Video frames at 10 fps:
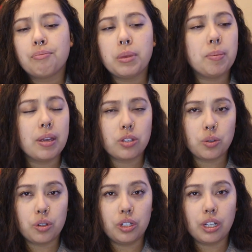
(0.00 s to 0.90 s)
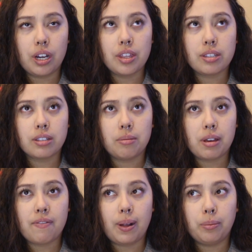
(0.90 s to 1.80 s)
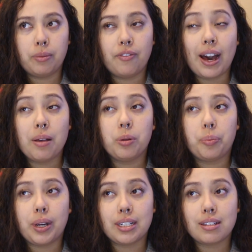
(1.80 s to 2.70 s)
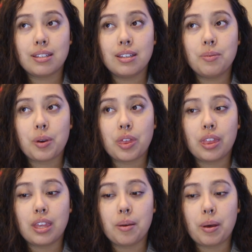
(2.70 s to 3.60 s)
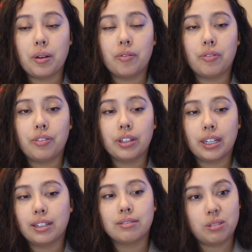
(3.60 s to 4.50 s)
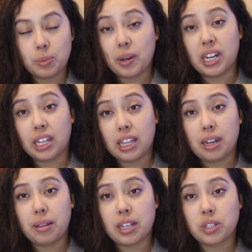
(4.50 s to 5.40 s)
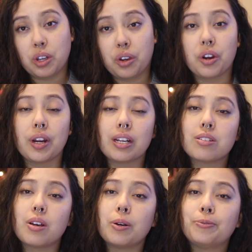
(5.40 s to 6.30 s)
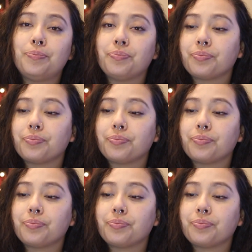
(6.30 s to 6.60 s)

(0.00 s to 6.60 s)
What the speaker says: me being so early on, this is going to be a viable pregnancy with the amount of like spotting that's occurring. So